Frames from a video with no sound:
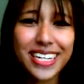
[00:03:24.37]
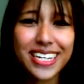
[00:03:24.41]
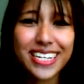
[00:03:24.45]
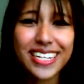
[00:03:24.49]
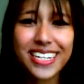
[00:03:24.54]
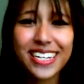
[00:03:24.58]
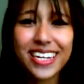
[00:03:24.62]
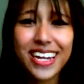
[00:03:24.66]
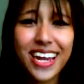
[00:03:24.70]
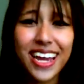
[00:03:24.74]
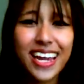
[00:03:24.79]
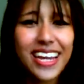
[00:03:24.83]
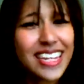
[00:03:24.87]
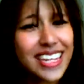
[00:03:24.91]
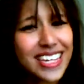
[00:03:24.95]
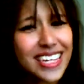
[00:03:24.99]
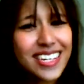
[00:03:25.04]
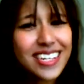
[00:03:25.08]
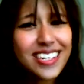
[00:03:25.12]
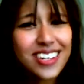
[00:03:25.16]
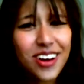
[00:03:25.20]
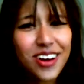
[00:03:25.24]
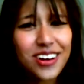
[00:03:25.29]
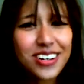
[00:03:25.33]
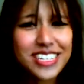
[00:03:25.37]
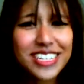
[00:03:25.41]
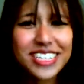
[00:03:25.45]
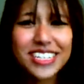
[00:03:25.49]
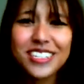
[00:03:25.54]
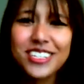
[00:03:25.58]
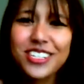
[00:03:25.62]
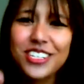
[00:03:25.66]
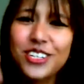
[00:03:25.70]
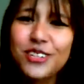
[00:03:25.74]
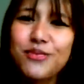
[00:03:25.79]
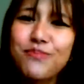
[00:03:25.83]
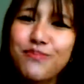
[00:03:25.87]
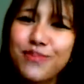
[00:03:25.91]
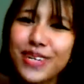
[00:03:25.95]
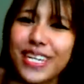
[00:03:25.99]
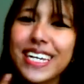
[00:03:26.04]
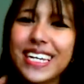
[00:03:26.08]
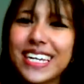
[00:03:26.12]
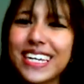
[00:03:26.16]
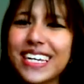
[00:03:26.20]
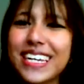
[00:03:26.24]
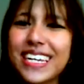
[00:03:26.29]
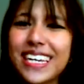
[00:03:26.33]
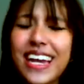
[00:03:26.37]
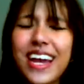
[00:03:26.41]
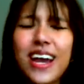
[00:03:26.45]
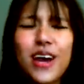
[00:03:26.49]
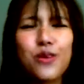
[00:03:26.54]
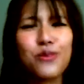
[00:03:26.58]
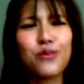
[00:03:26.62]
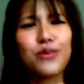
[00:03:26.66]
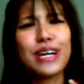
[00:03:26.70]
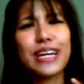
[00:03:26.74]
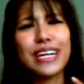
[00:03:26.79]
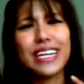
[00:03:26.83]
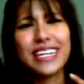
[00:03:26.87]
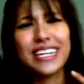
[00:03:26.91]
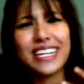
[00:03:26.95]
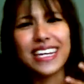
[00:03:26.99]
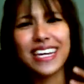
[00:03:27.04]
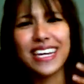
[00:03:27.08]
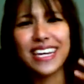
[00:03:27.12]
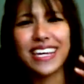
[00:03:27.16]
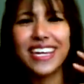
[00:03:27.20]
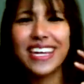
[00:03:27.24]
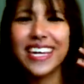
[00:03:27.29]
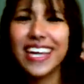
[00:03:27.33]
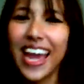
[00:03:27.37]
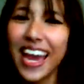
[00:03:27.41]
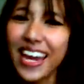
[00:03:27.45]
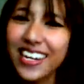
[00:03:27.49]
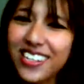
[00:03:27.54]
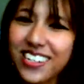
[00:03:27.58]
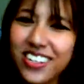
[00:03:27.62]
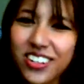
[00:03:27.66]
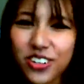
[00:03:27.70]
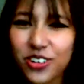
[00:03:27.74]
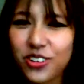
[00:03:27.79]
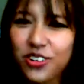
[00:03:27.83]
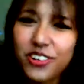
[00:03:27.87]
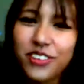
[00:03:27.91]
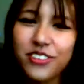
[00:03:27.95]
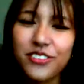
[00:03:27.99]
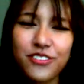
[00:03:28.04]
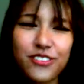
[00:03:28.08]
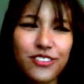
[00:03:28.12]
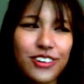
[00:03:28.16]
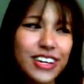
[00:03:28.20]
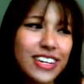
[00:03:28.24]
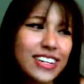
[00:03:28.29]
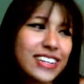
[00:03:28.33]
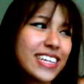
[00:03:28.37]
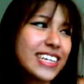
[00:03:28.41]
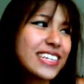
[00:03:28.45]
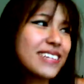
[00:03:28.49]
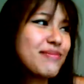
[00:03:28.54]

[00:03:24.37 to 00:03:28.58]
He's talking to me when he has a girlfriend.